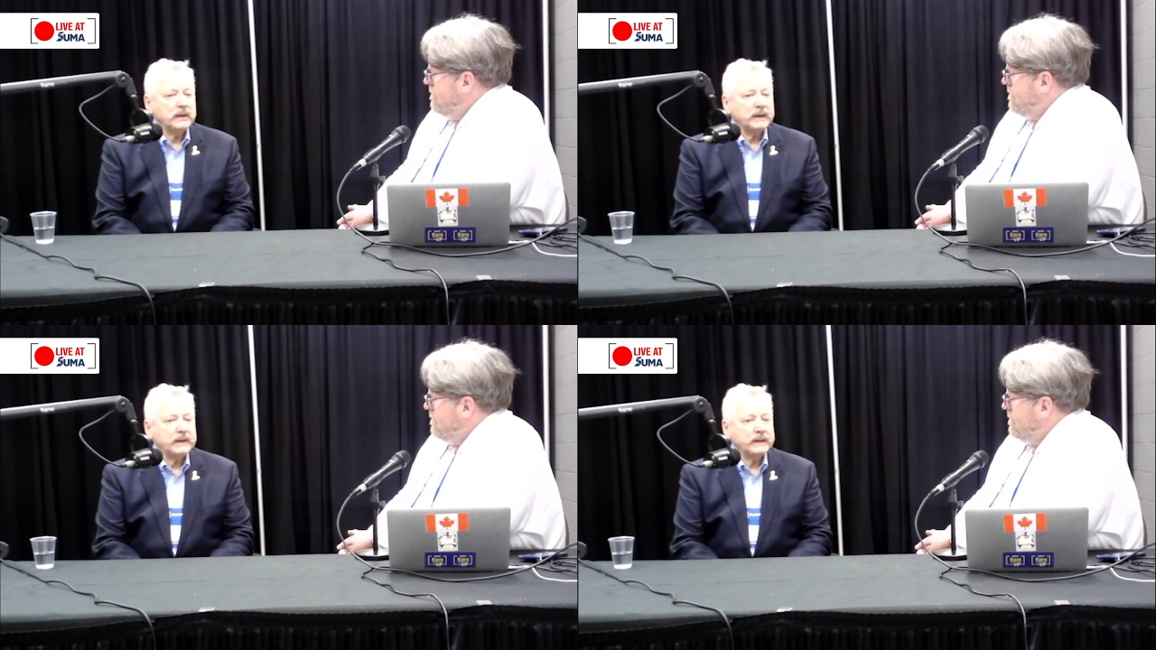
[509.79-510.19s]

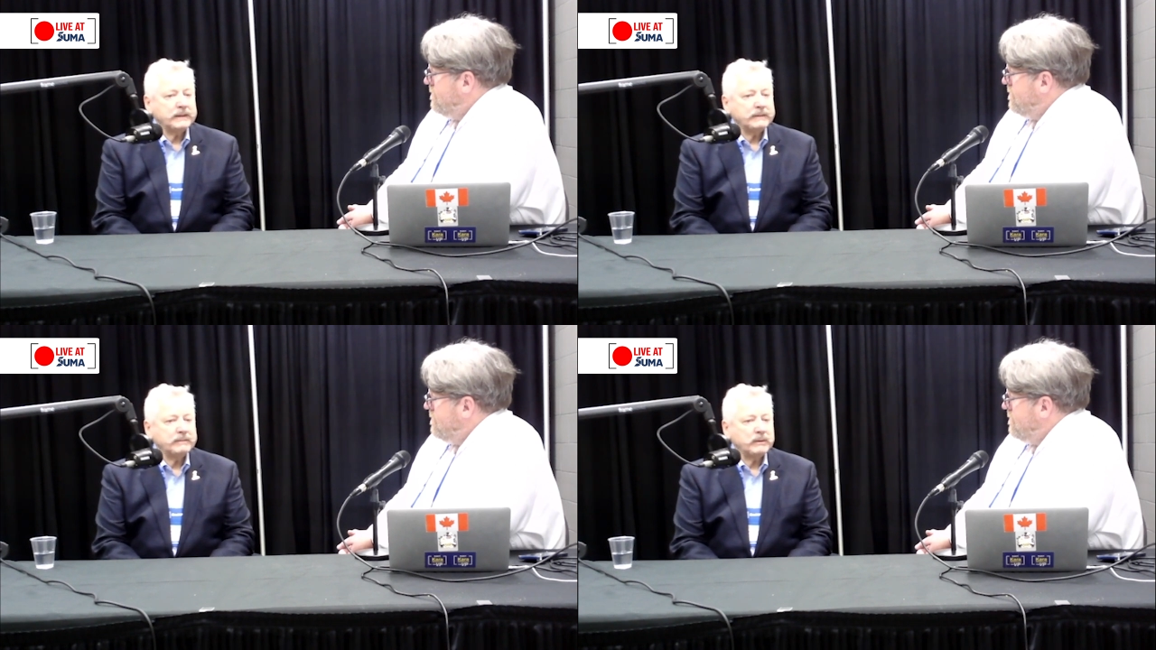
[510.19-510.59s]

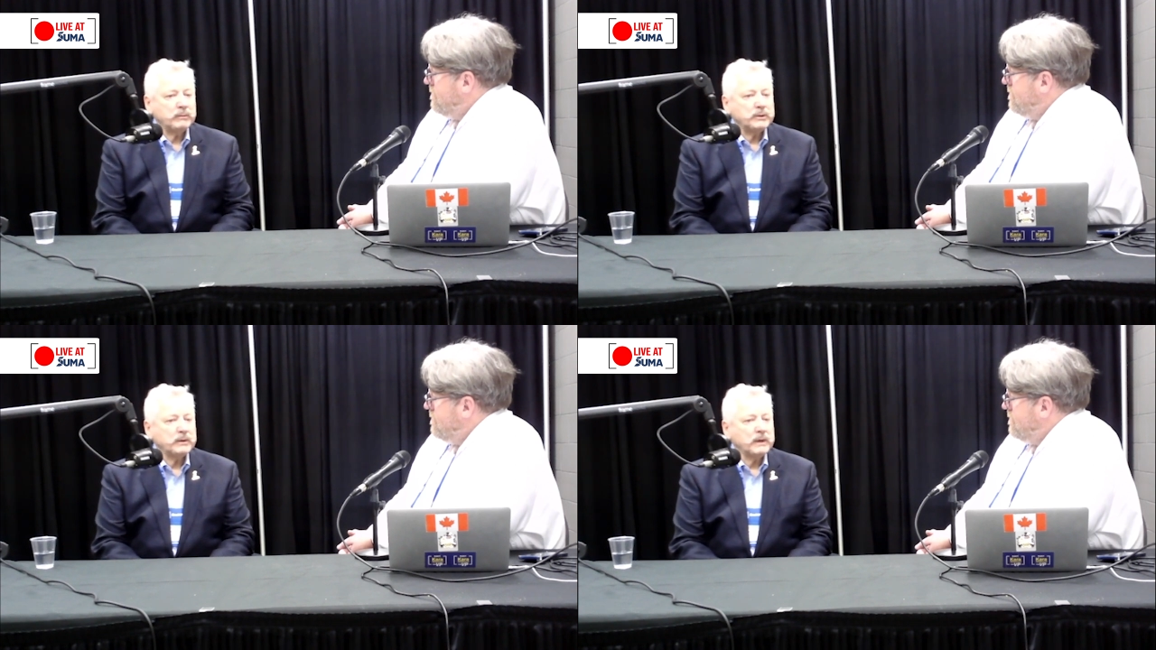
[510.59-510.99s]
Speaker 1: um, and
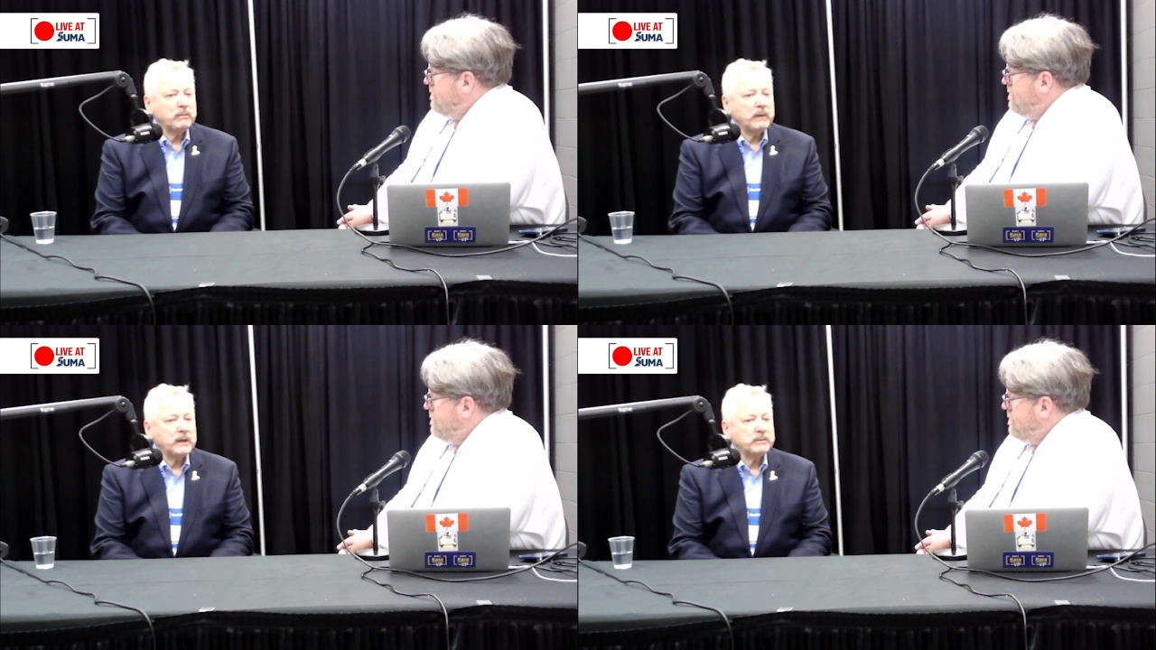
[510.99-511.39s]
we try and
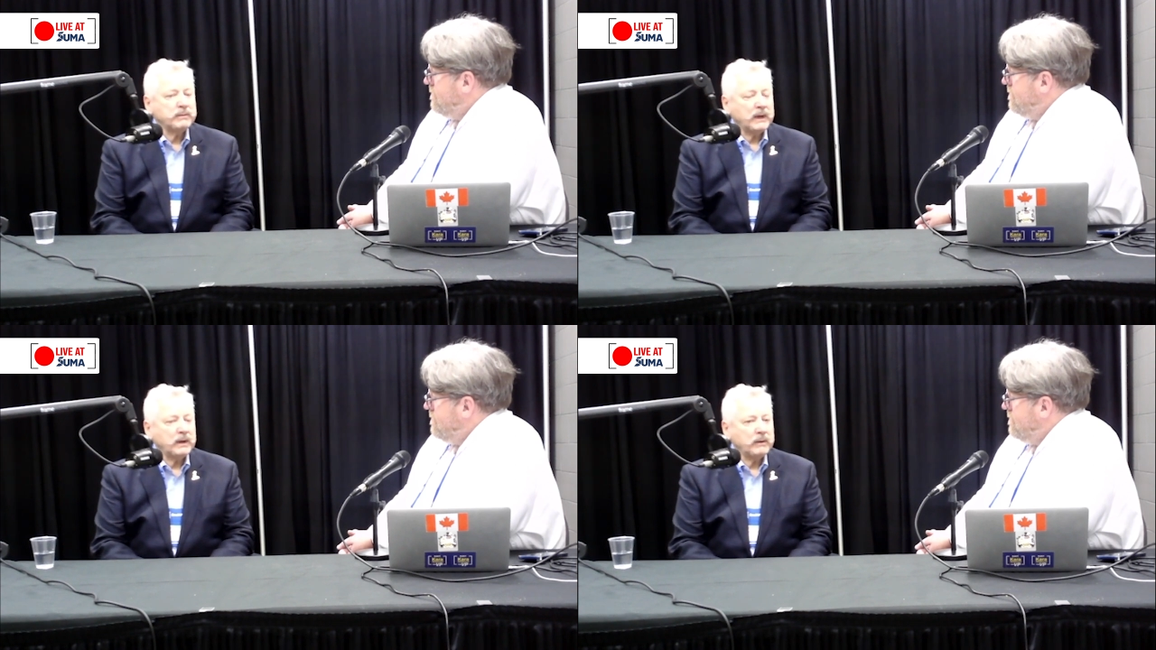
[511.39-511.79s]
manage
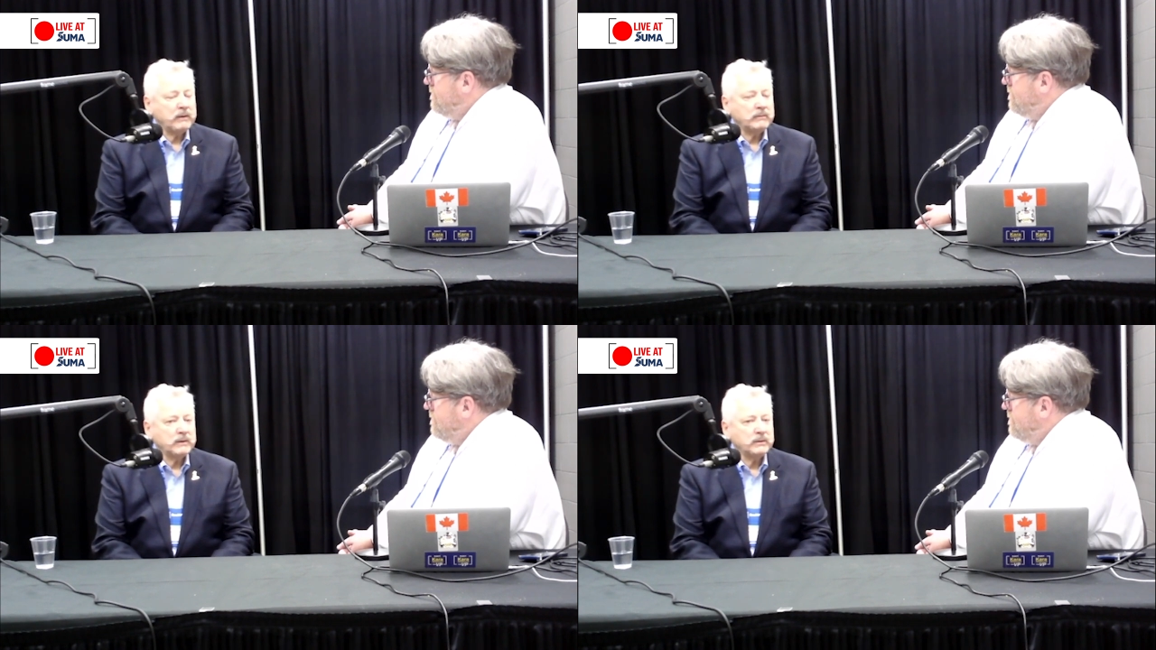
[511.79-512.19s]
better. We
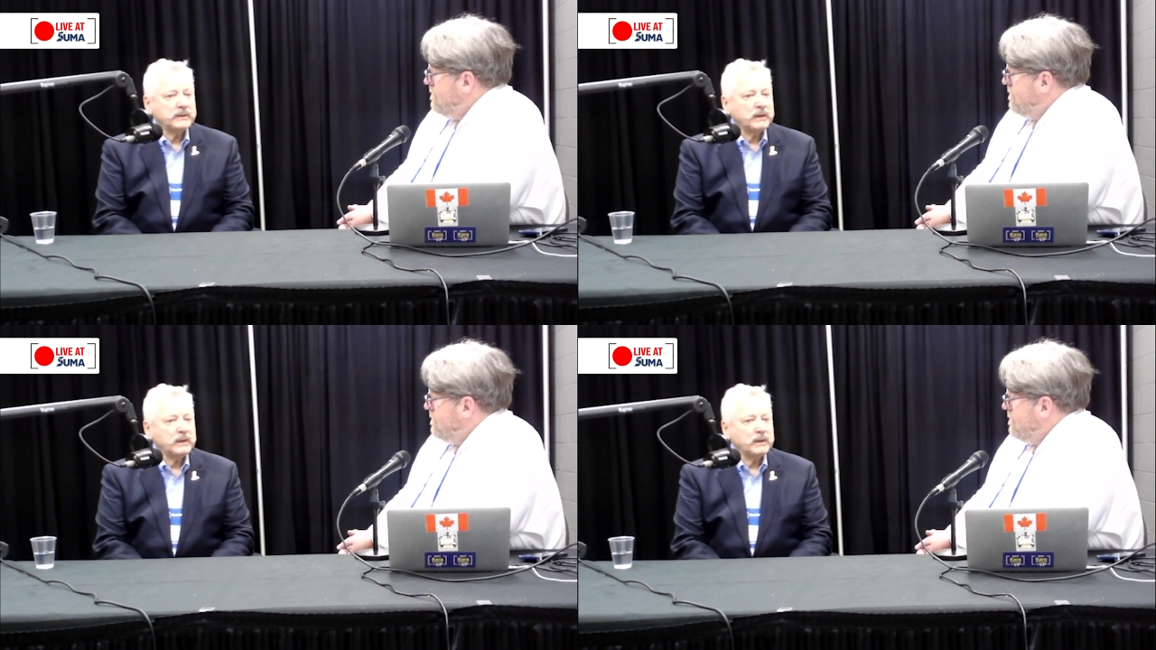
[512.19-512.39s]
have a new city